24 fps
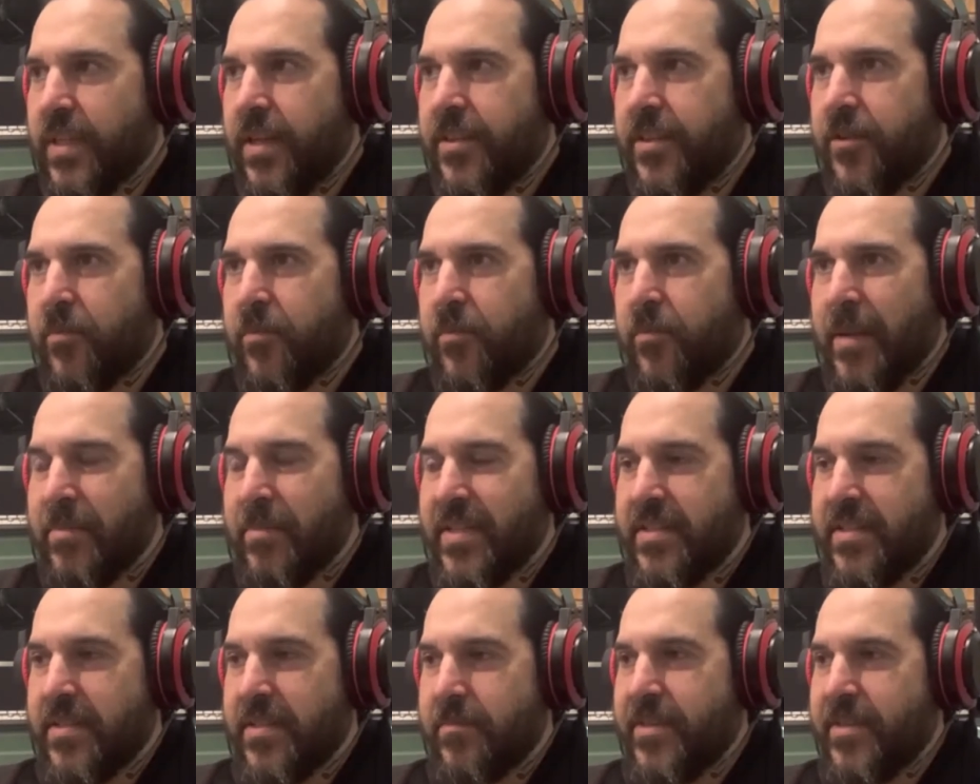there might
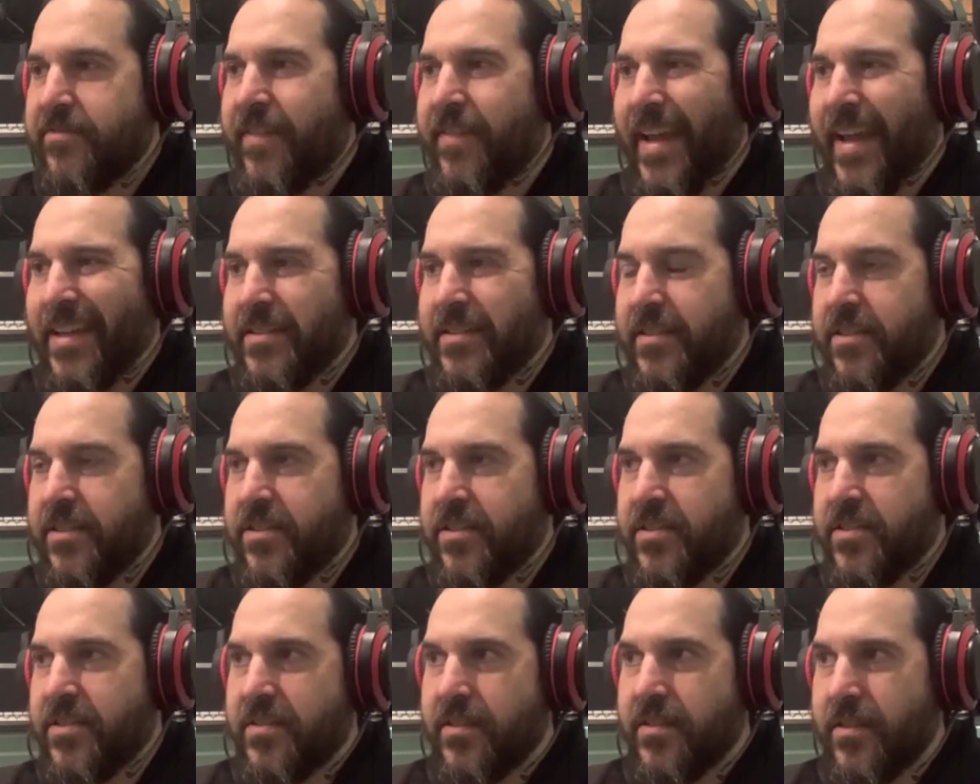be some
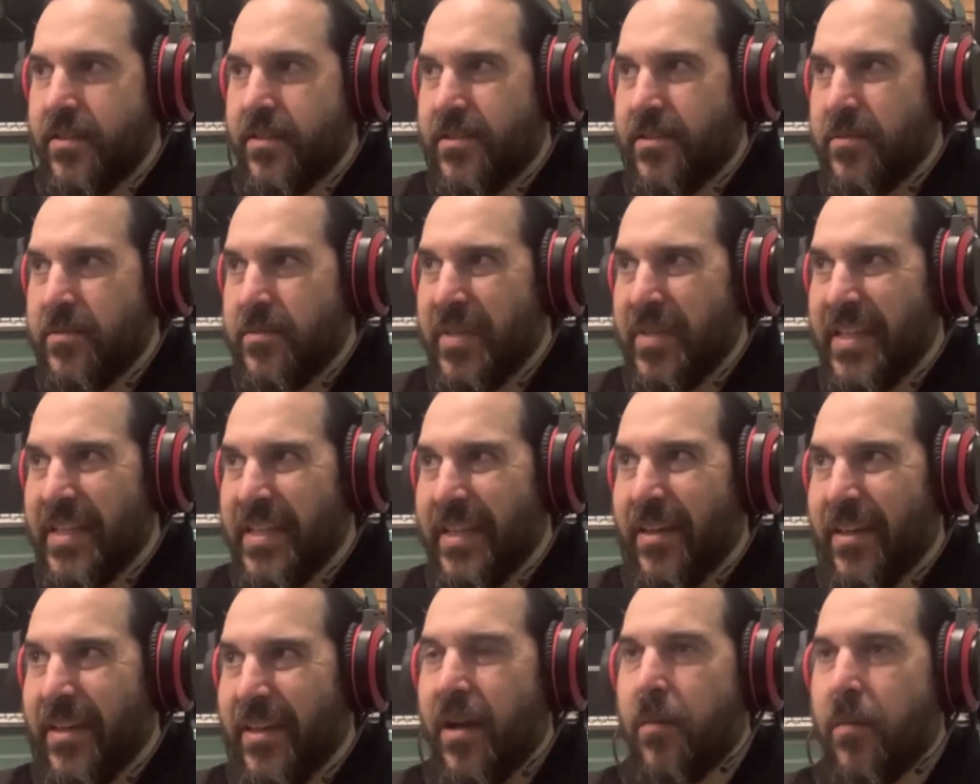advantages to
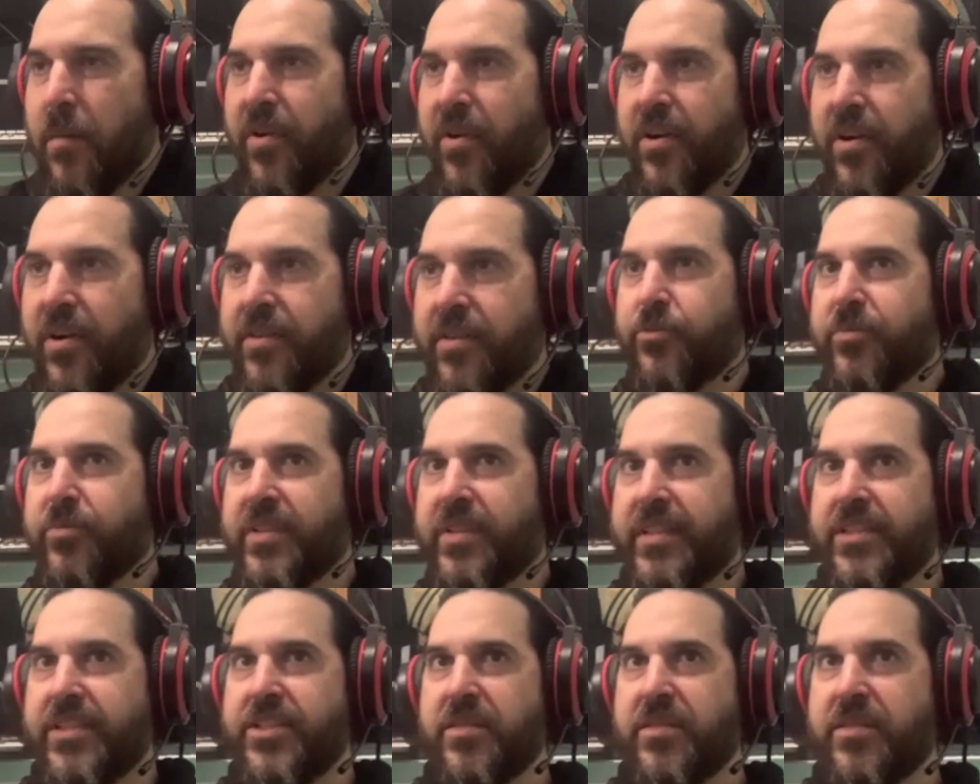being a part of a
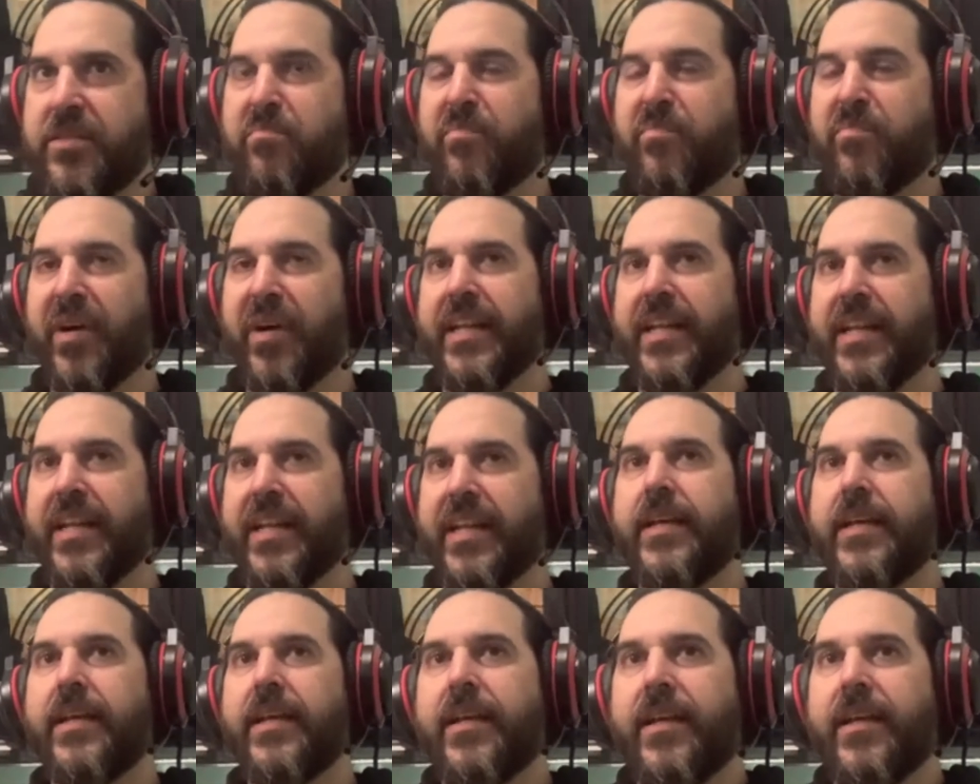religion, but
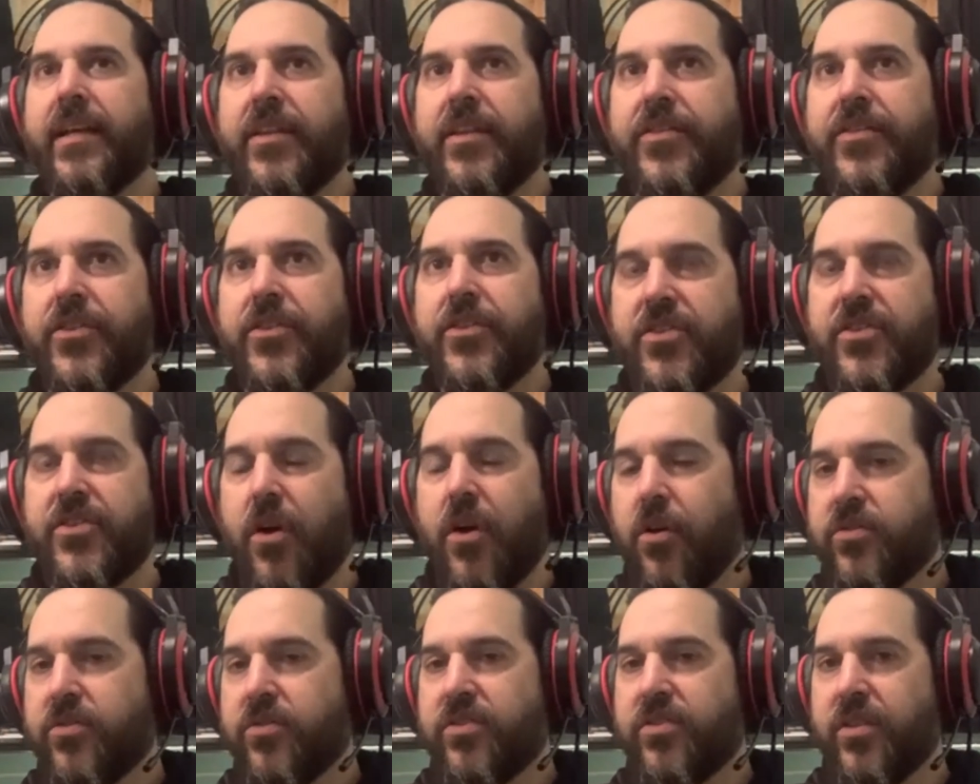
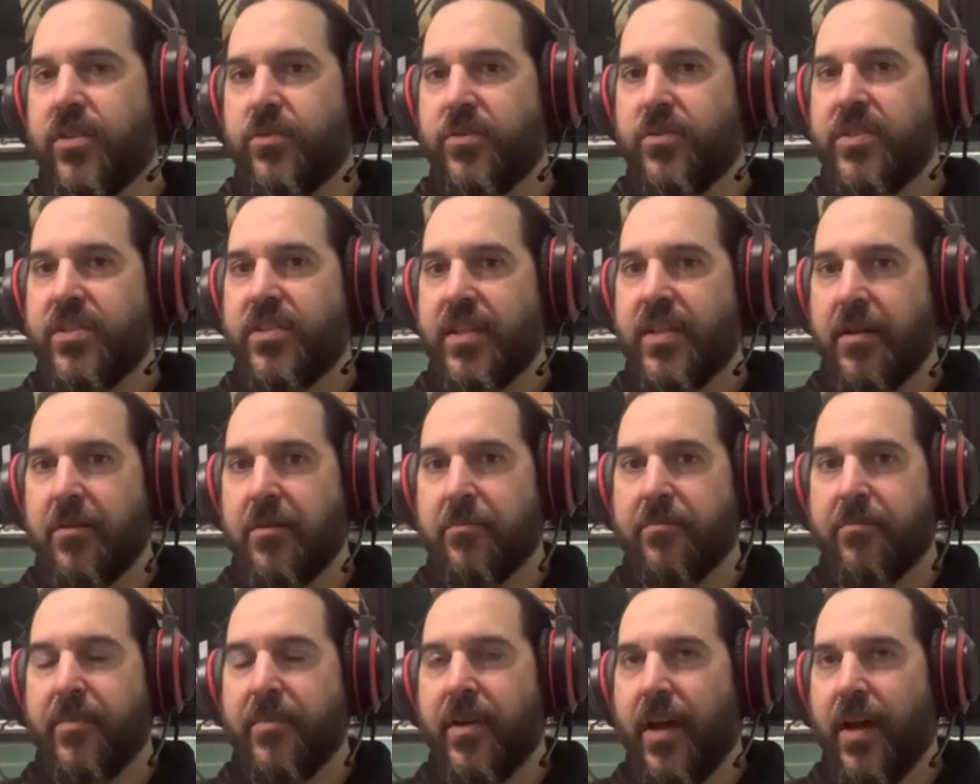there's also
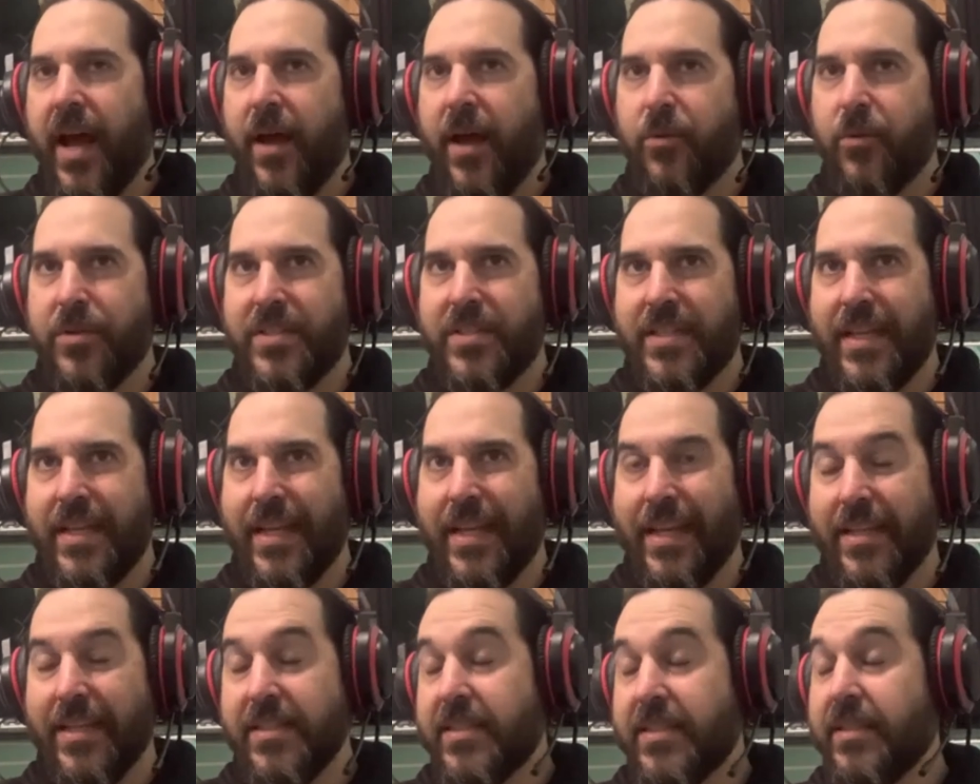some, I would
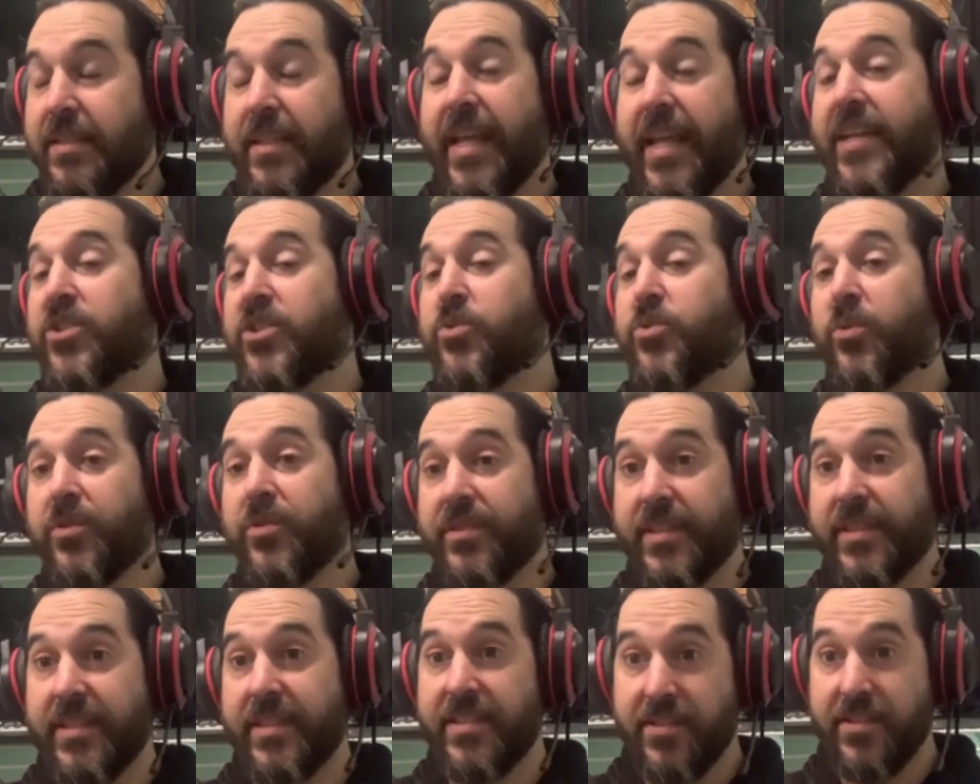say, intellectual
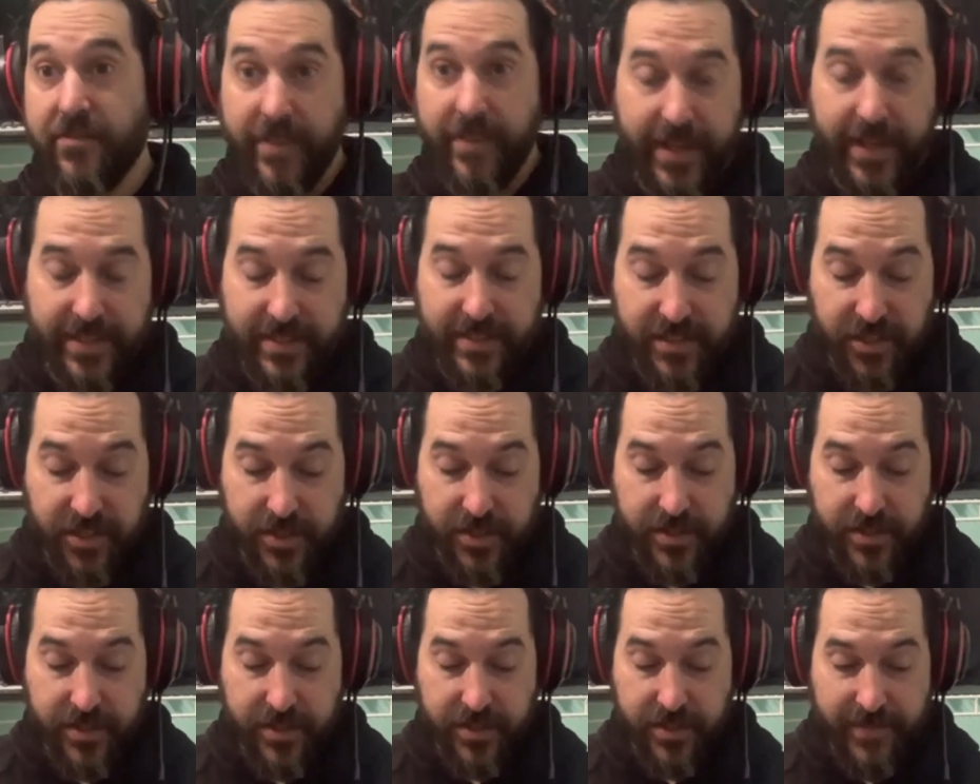
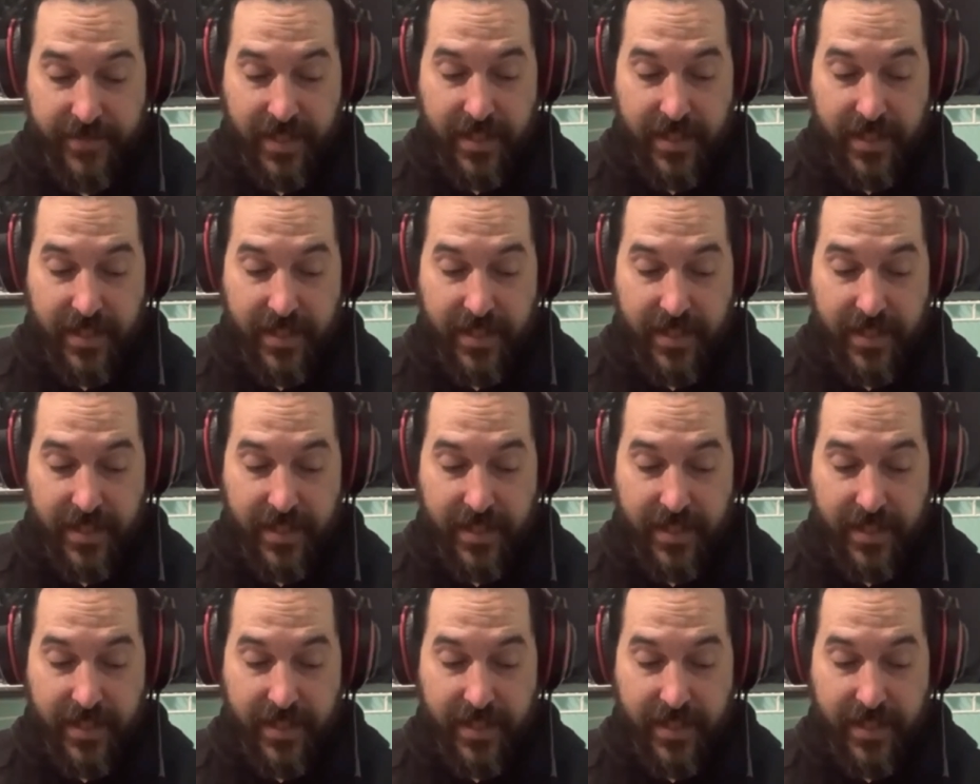disadvantages,